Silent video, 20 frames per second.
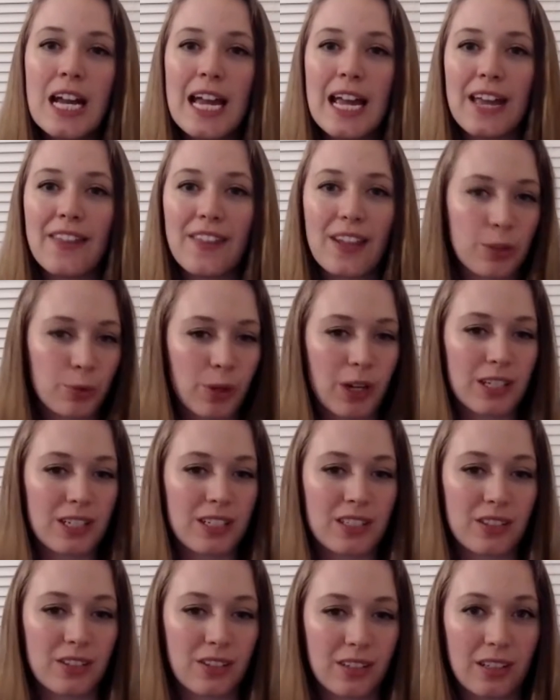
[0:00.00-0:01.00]
And that's where
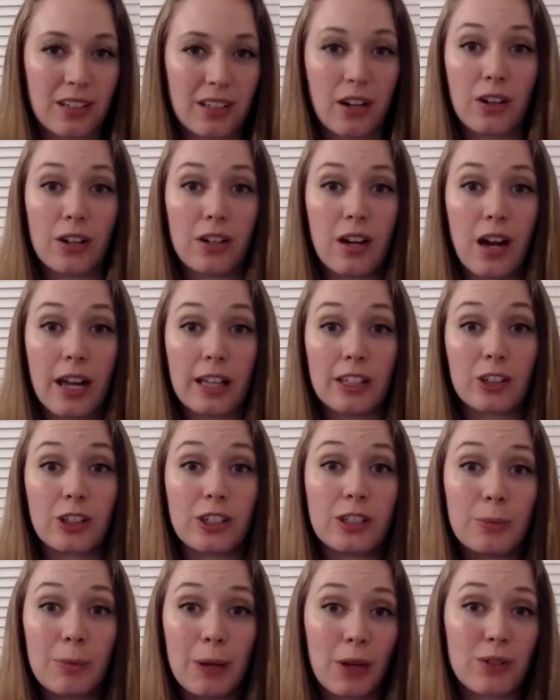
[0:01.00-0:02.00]
I
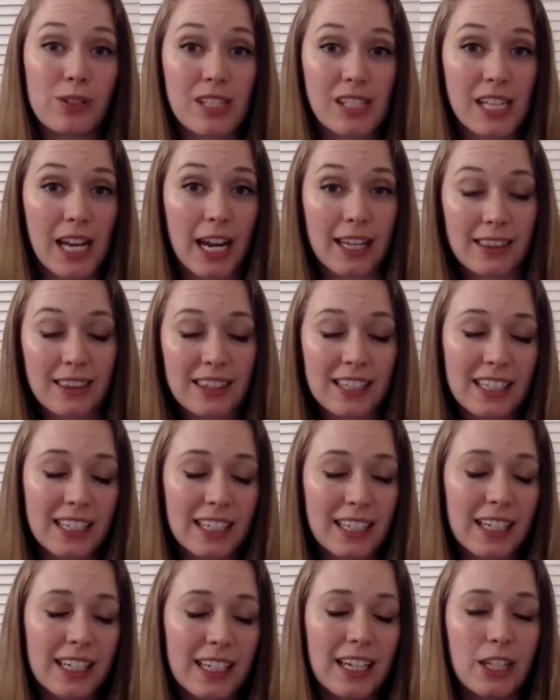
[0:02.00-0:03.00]
learned about design
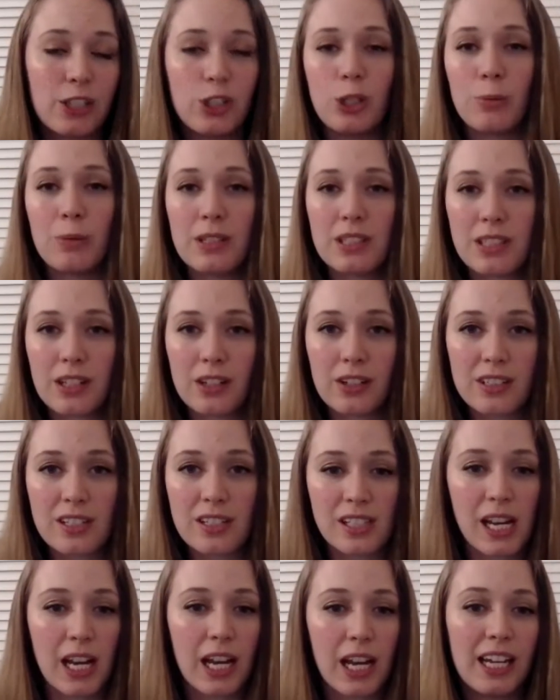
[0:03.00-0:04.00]
thinking and human-centered
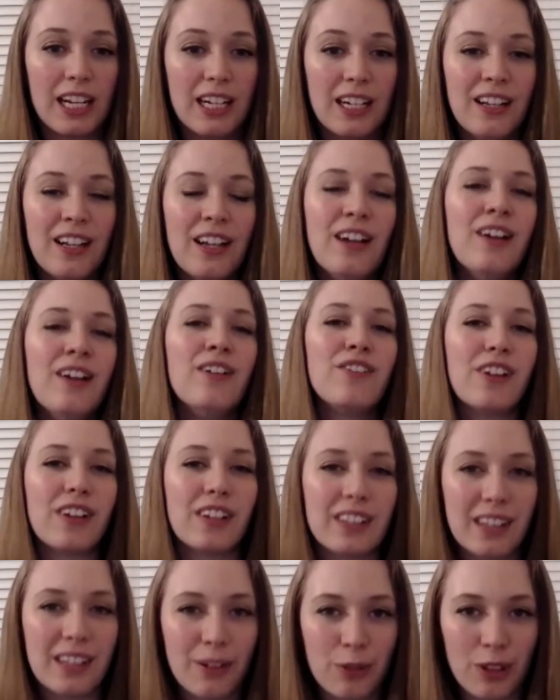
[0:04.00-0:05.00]
design, fell
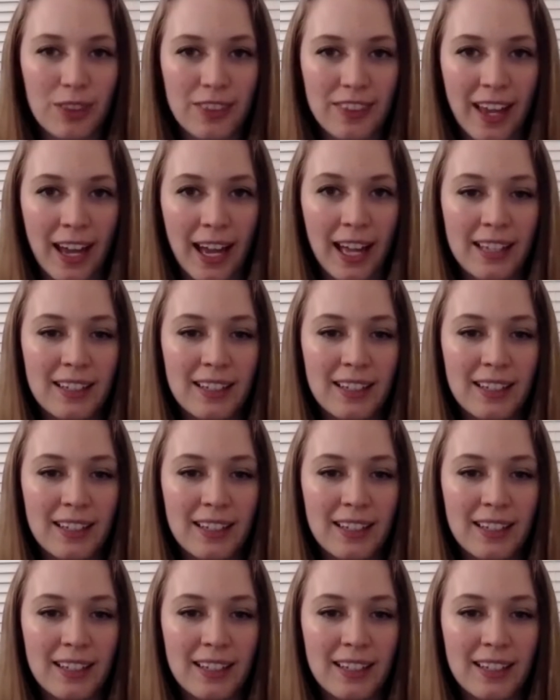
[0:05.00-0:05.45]
in love with that.